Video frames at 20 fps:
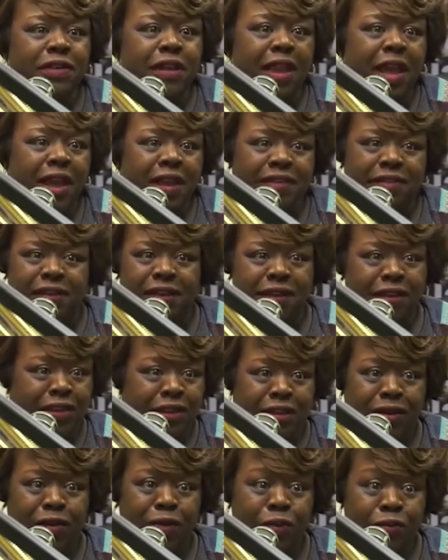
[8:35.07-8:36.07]
Both would
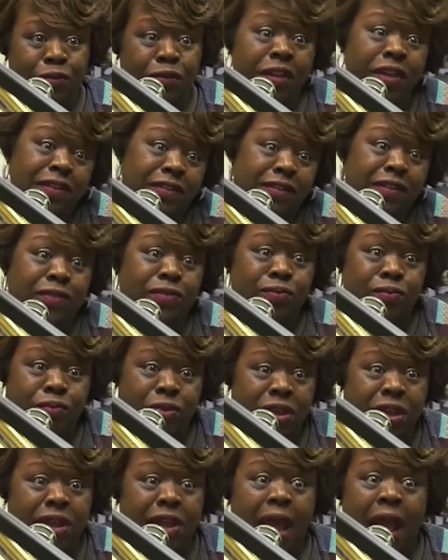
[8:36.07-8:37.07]
eventually
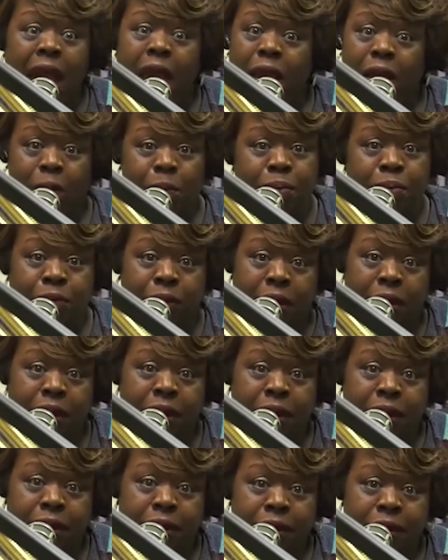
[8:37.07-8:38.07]
clarify that they were not a
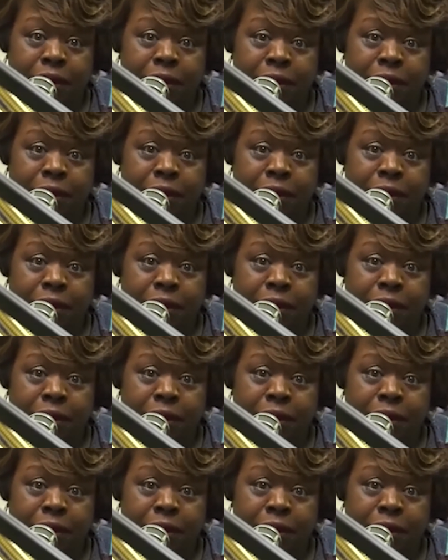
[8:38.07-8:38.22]
couple,